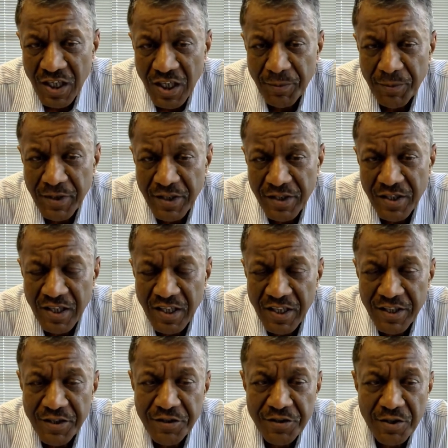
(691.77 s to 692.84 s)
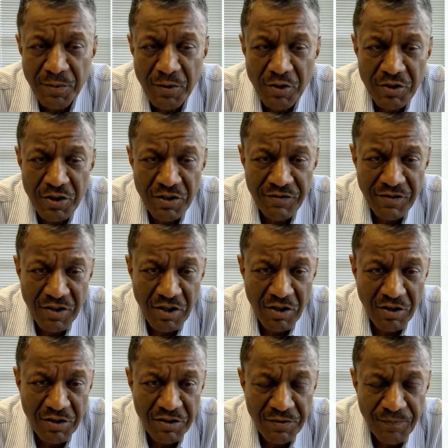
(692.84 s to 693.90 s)
emit the least amount of
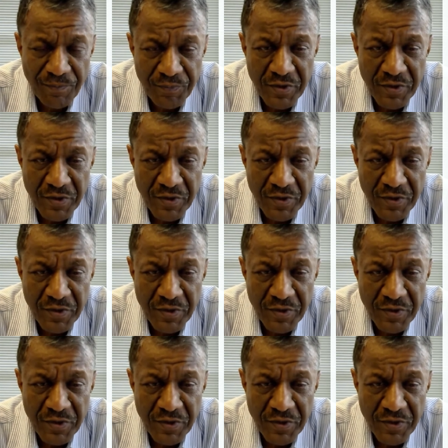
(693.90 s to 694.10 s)
NOx.